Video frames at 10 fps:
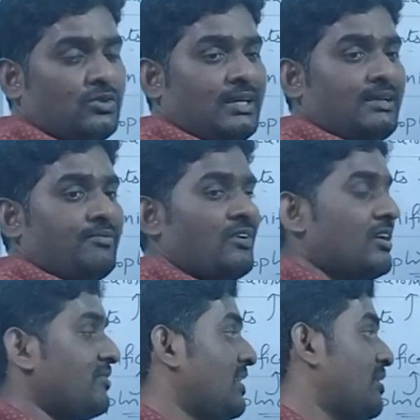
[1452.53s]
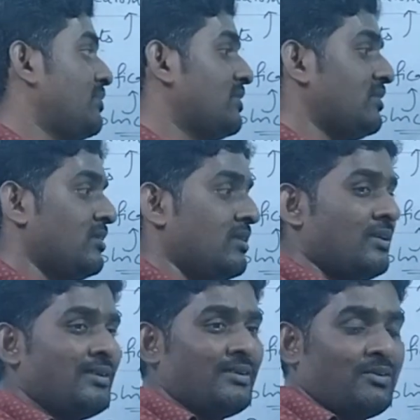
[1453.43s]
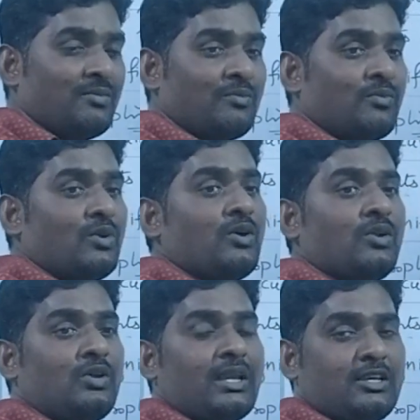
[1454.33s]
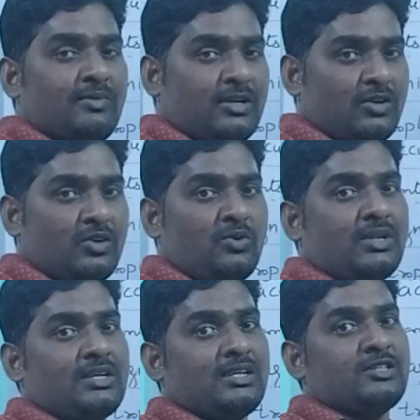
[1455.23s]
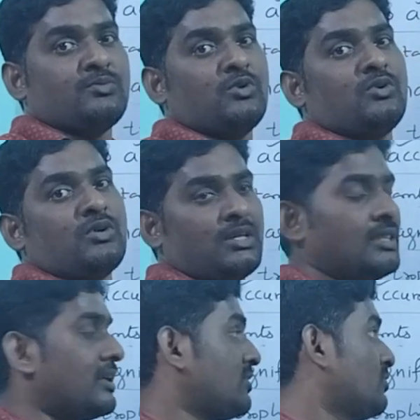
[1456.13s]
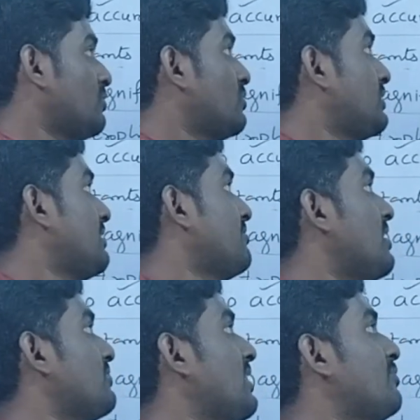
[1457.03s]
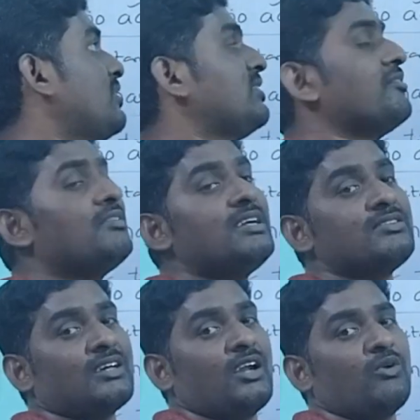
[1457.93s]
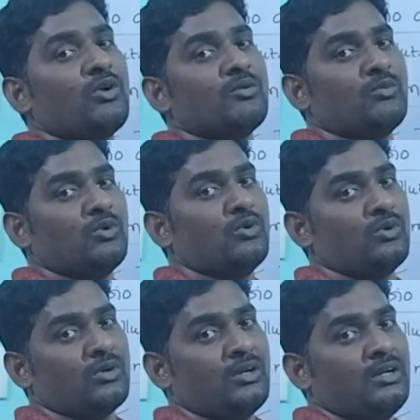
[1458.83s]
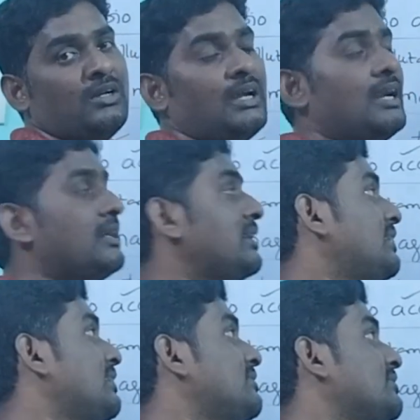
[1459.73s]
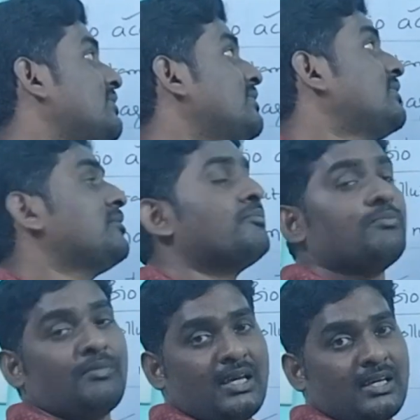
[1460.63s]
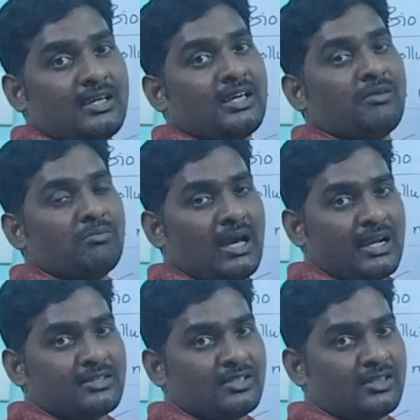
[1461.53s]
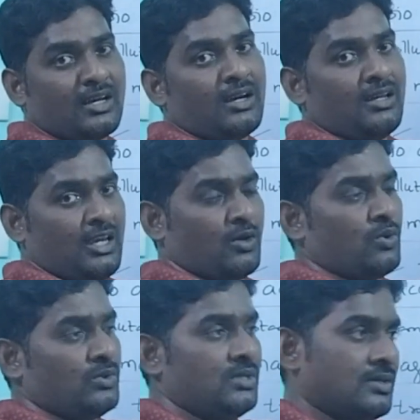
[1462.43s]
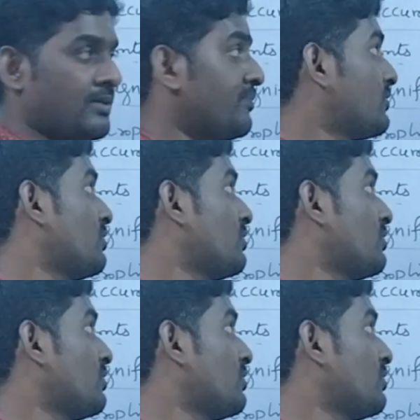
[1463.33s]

So then what will happen? Nourishment, nutrition is more in that. So then what will happen? The weeds are growing more, and it is making imbalance in the ecosystem.